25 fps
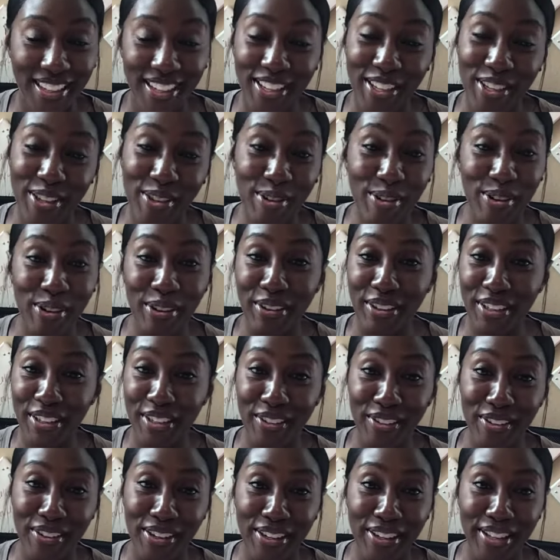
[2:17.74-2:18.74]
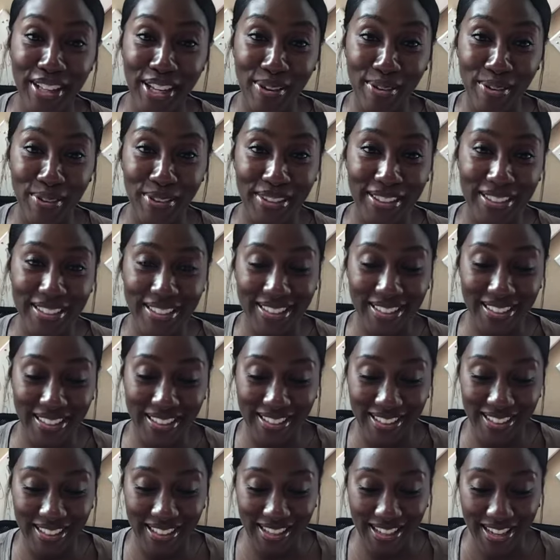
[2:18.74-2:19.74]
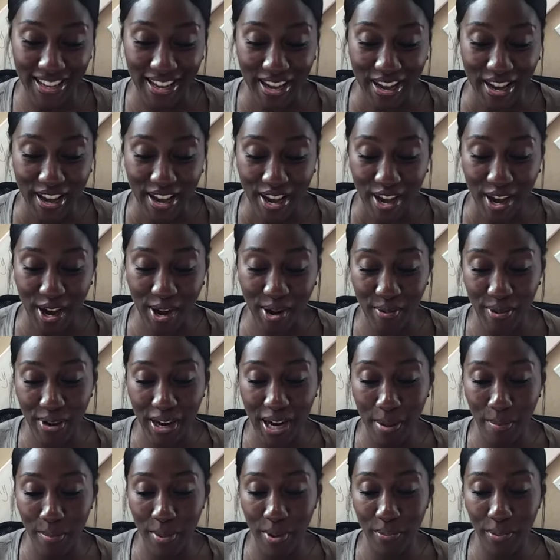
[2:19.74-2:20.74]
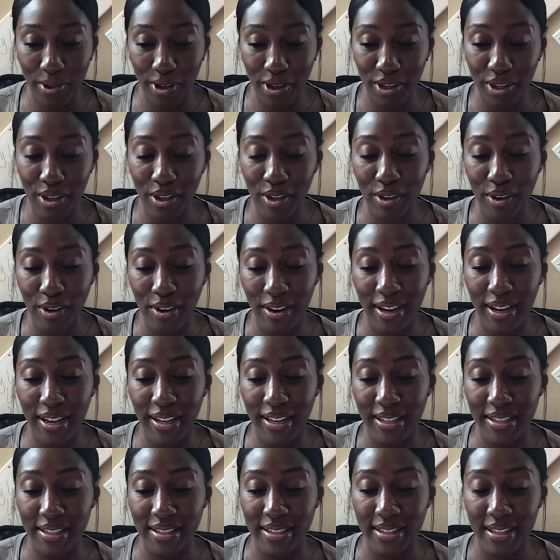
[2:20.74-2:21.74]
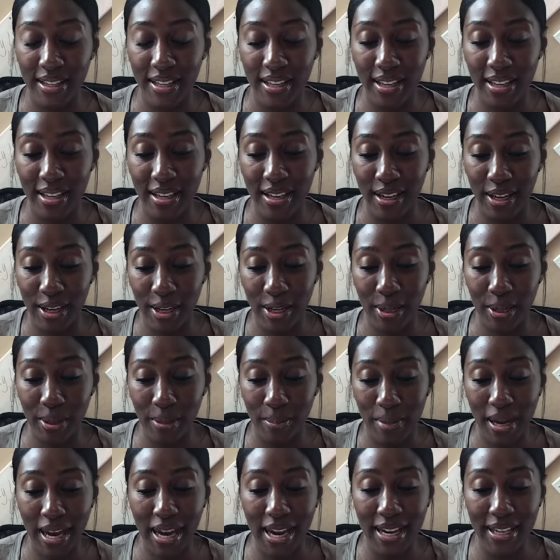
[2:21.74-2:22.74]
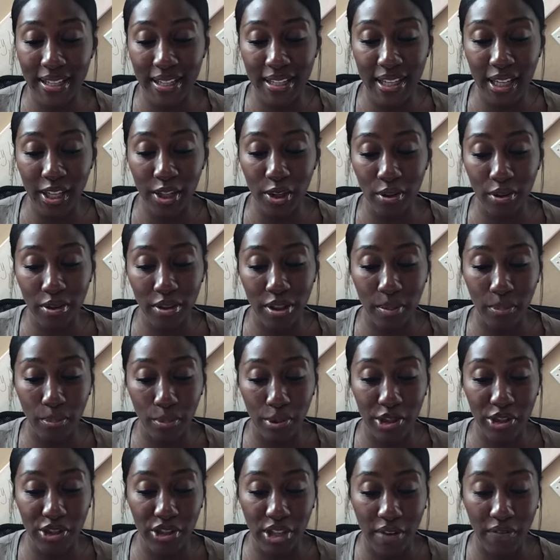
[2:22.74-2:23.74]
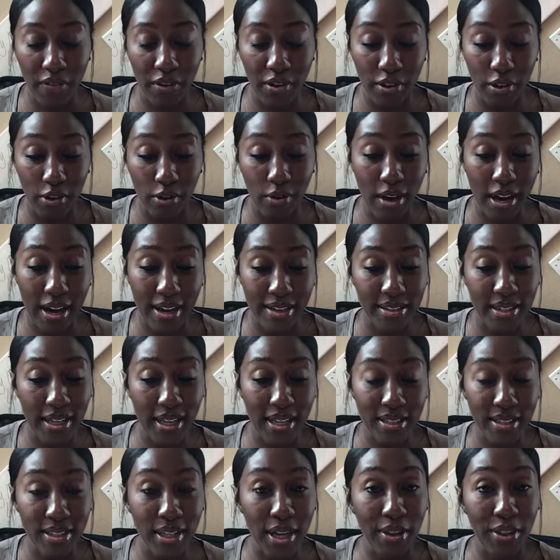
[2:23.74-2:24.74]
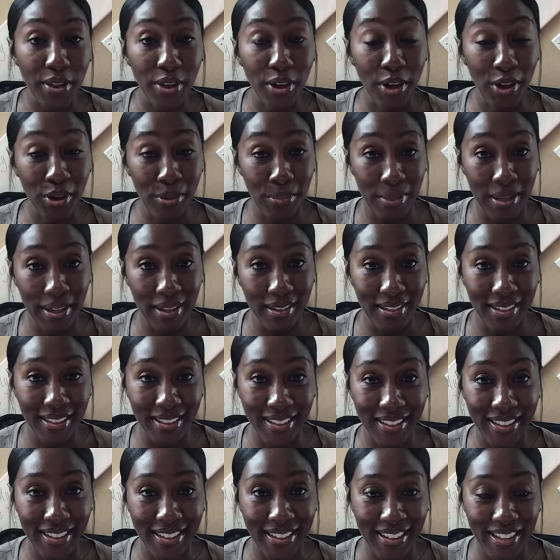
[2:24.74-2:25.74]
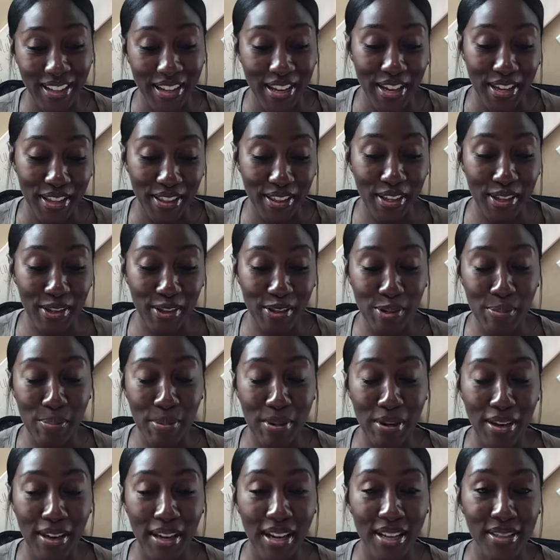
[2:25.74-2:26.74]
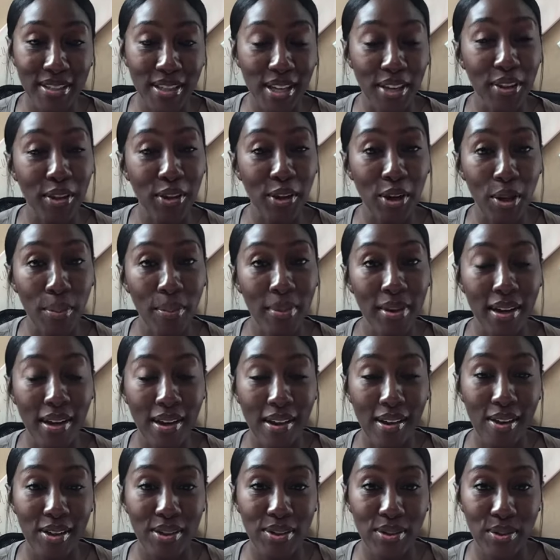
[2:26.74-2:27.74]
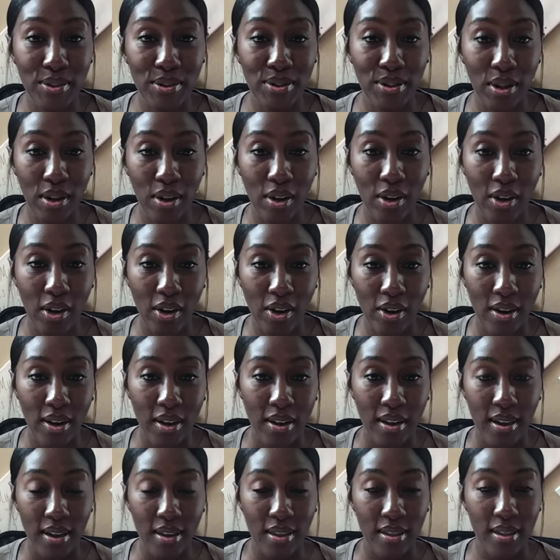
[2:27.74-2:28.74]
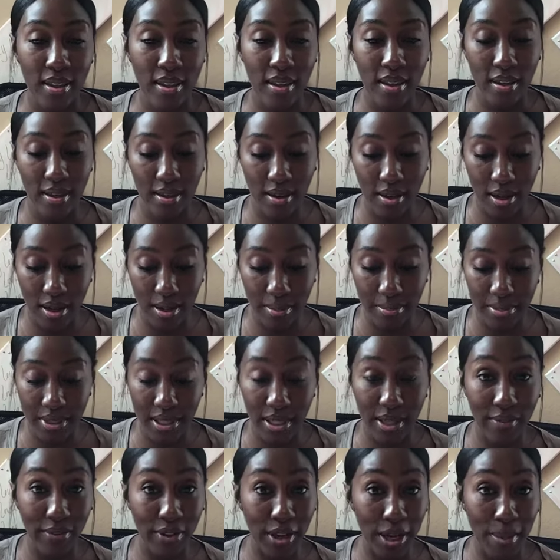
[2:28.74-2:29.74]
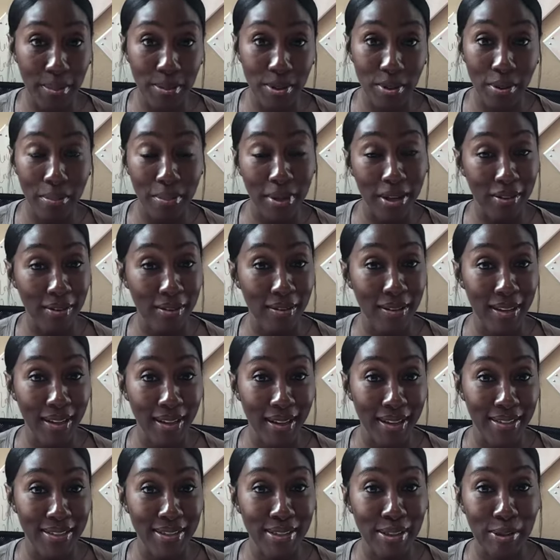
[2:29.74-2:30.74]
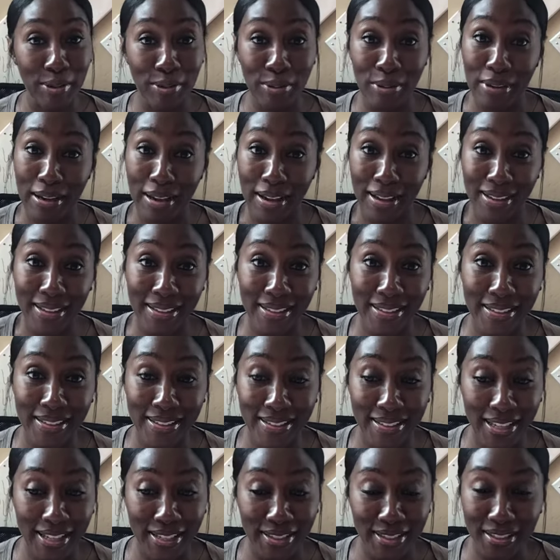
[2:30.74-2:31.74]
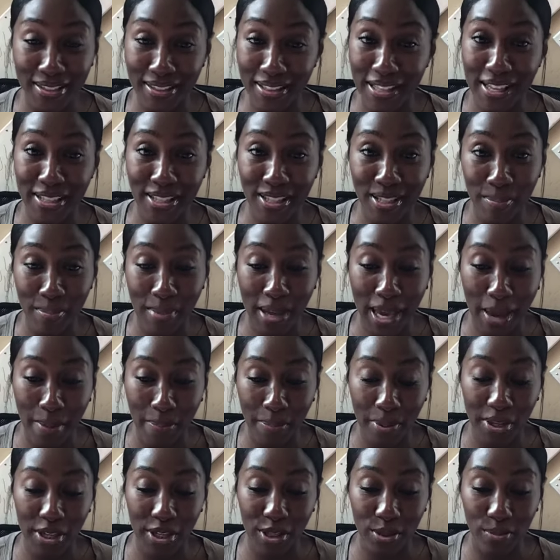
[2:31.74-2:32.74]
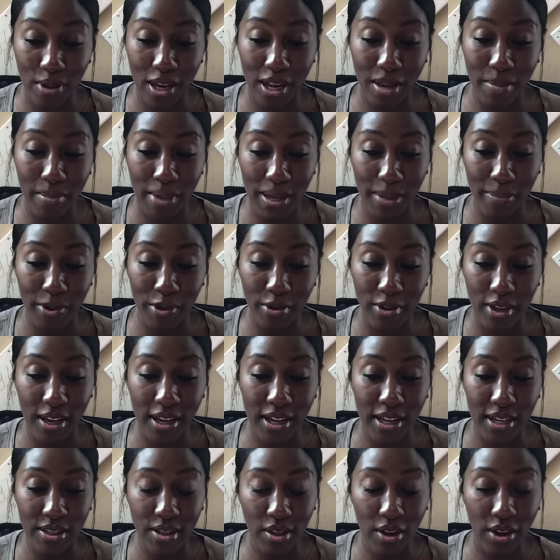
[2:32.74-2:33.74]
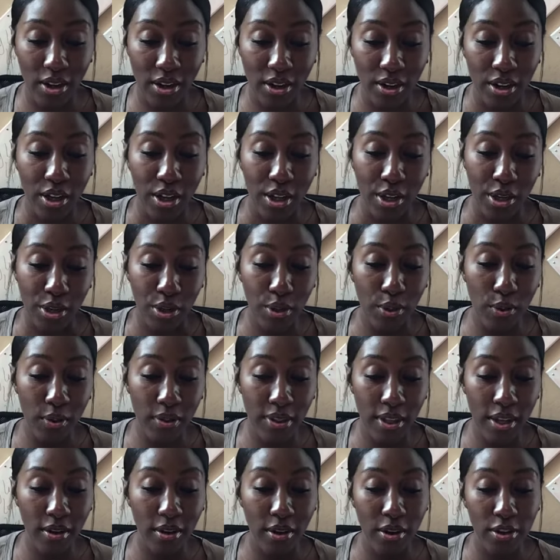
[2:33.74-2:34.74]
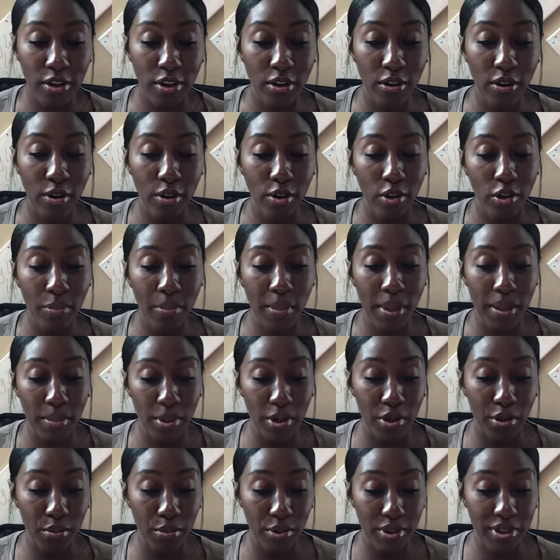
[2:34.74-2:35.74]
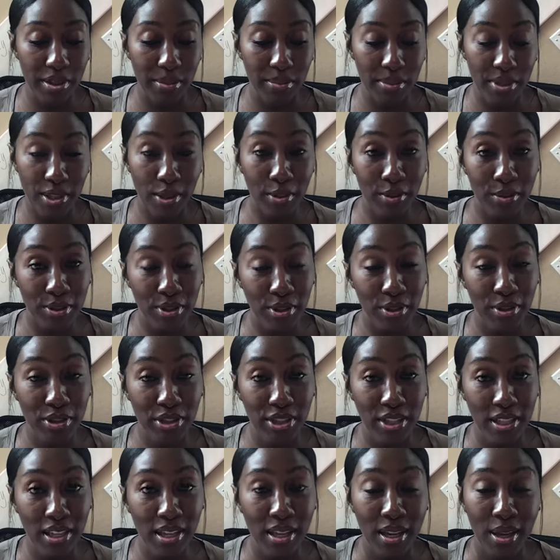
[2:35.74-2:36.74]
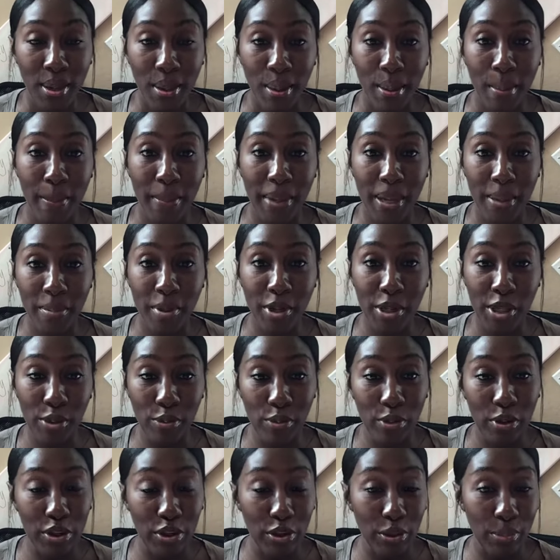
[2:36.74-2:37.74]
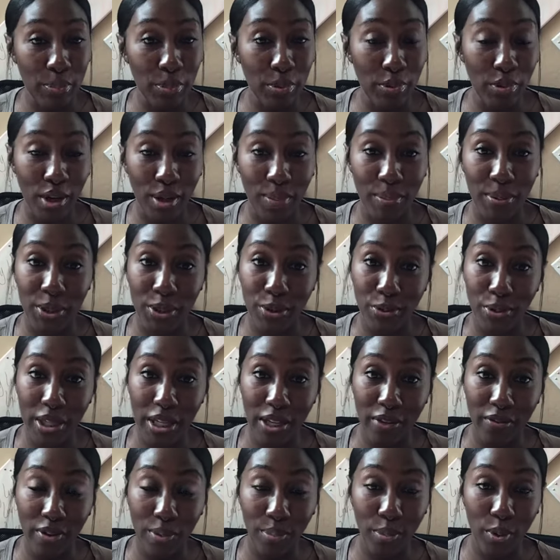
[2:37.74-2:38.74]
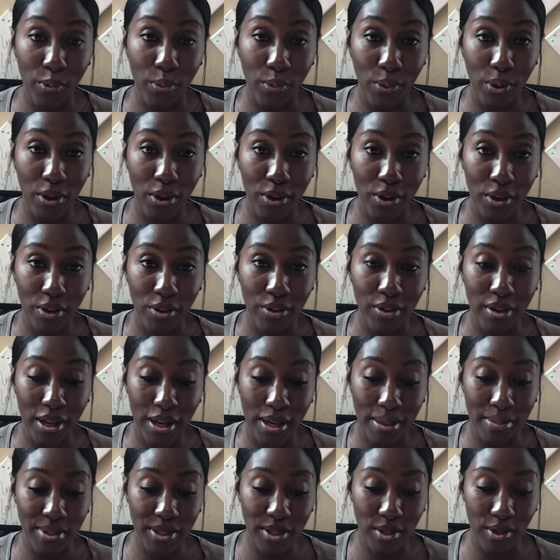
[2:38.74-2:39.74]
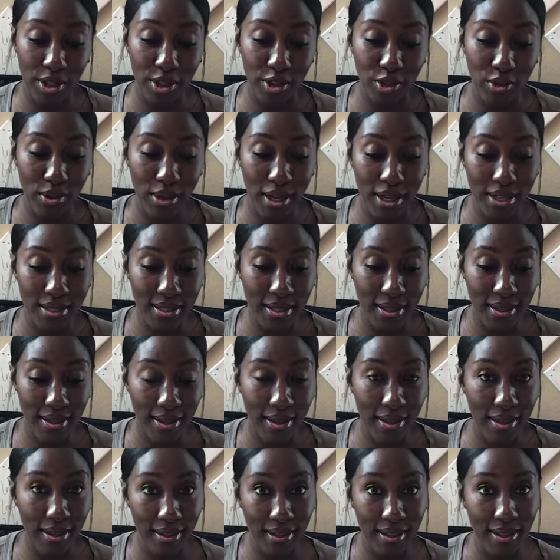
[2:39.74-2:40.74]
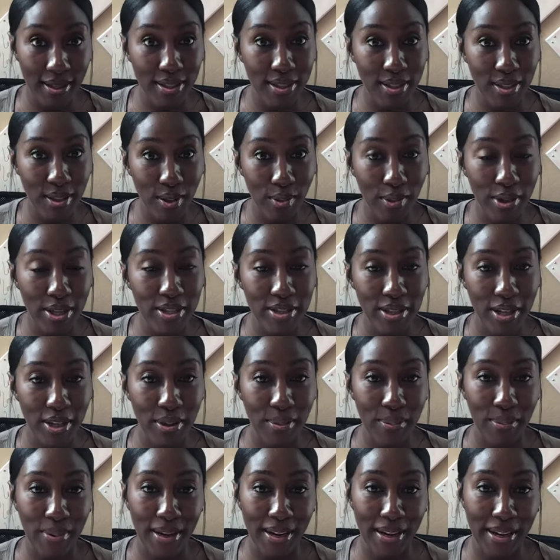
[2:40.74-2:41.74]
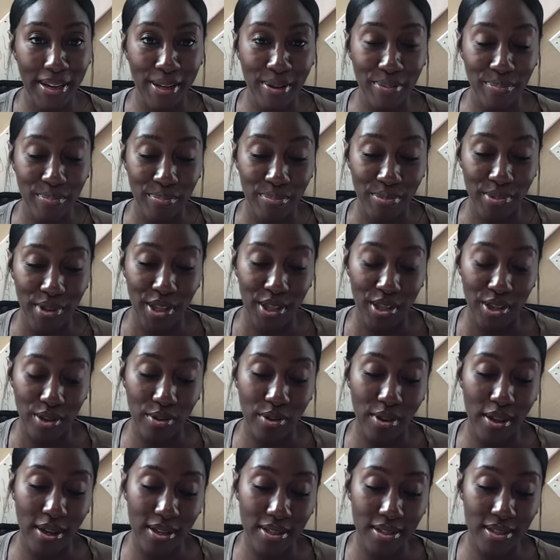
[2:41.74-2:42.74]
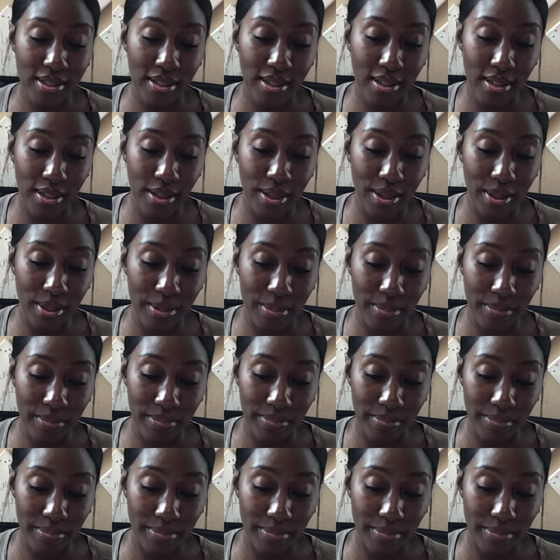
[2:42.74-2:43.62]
you already know how that works. All right, but we're going to go ahead and see. I did during the pre-shuffle, though, guys. I saw the hermit. Thank you, Spirit. I saw the hermit. I also saw the Ten of Cups, so I'm not going to lie. So, you guys, that's some happiness, right? Maybe you guys are doing that on your own. Maybe you're doing some soul searching. Maybe you and your boo are retreating from the world so that you guys can kind of get to know each other, right? You guys can